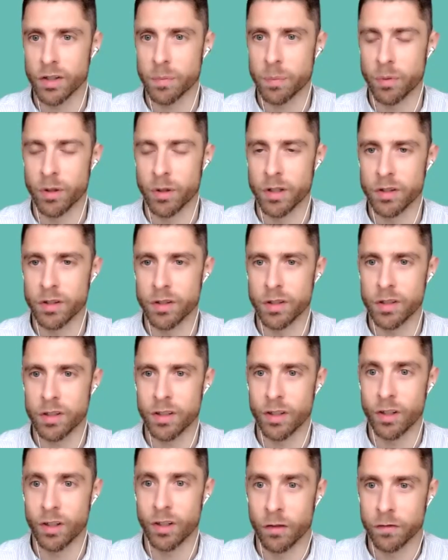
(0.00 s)
point that
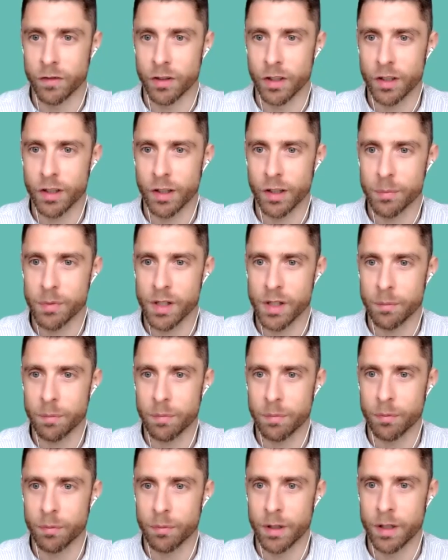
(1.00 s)
often comes up
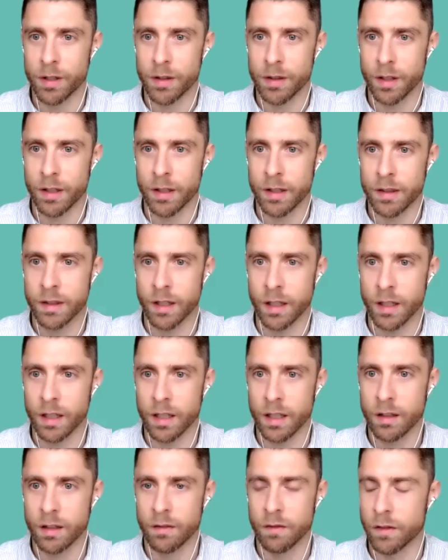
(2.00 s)
with, I think,
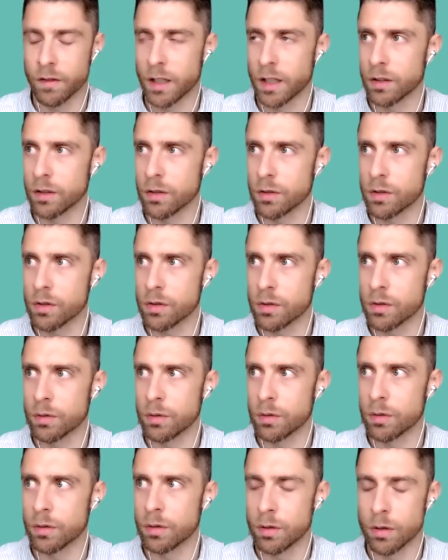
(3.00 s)
founders
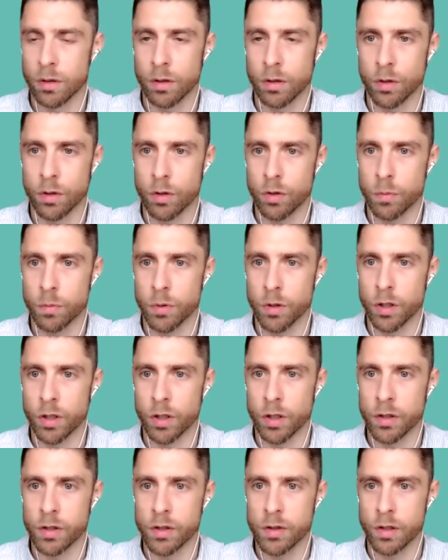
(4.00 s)
or
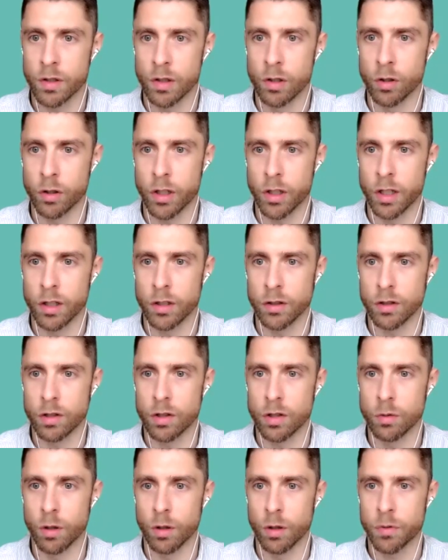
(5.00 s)
entrepreneurs looking at the
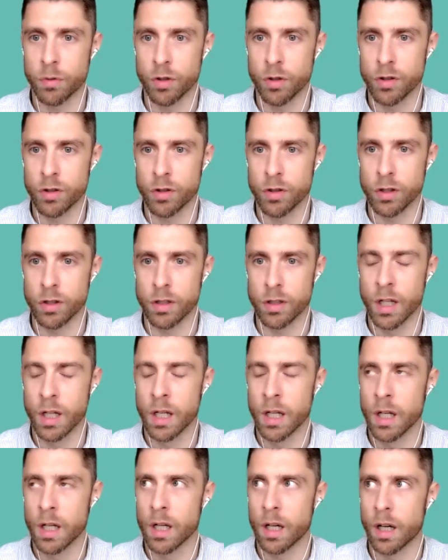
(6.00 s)
two options. That
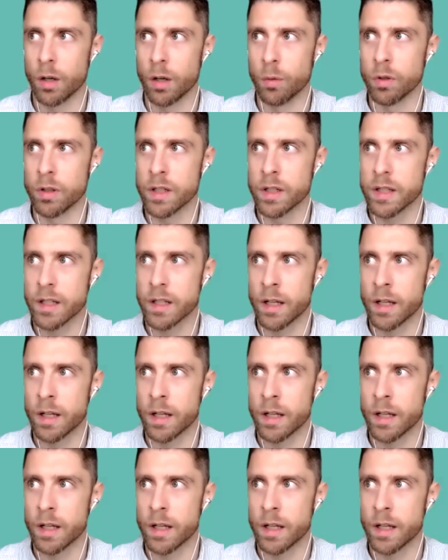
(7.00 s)
I wouldn't say